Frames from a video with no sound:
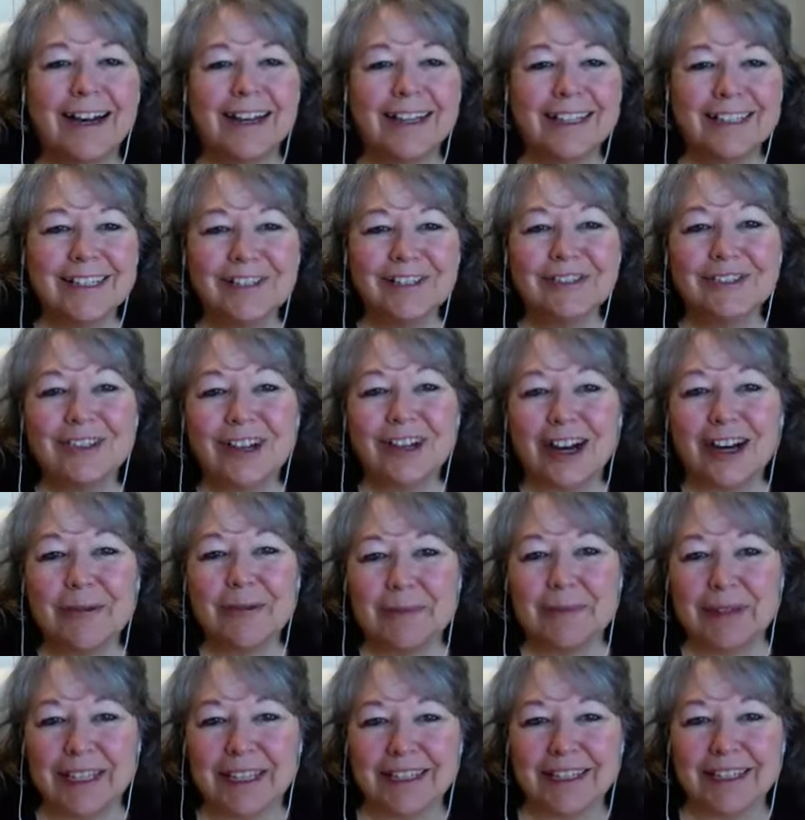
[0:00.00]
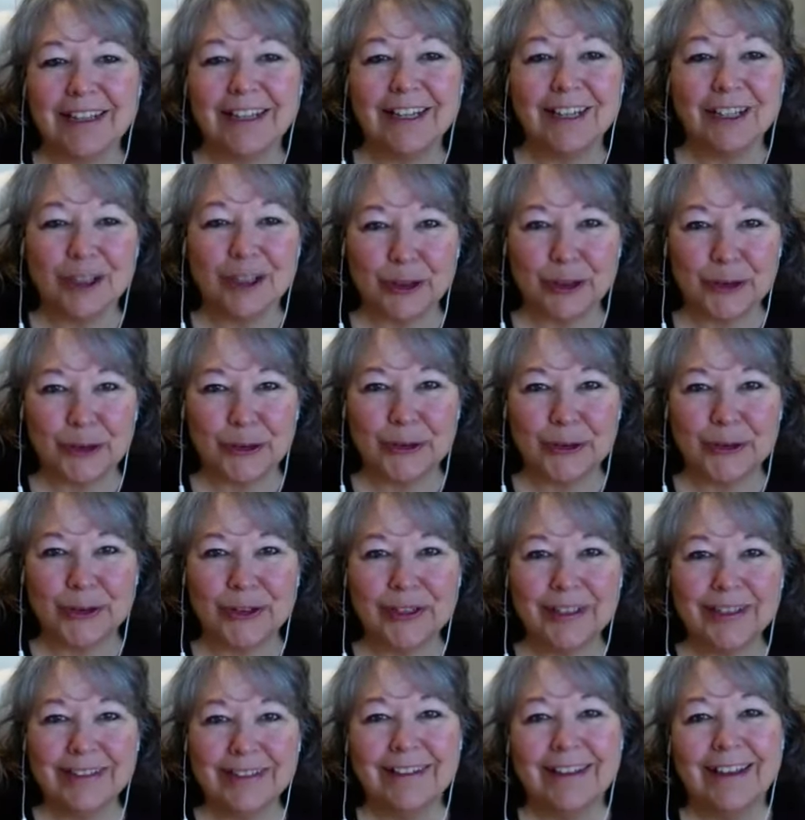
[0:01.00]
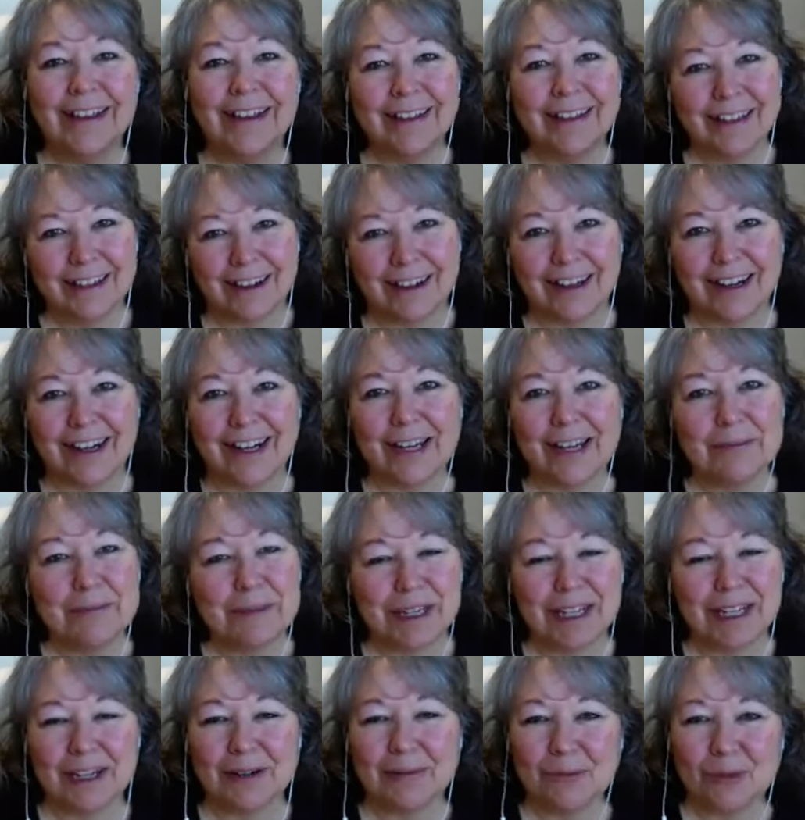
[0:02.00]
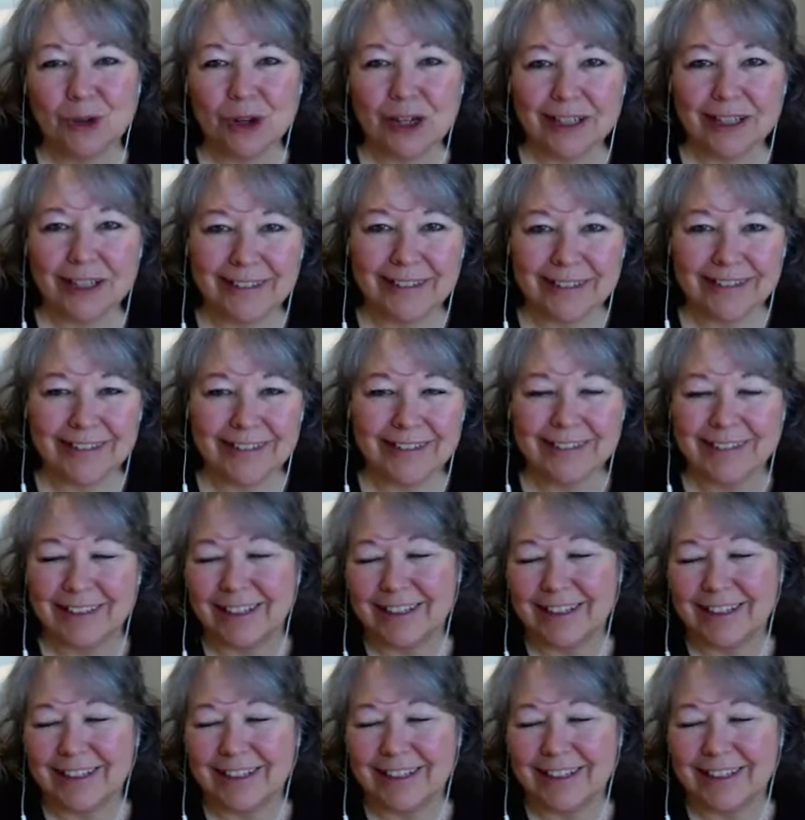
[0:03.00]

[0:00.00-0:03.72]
I do not mean you and I become one.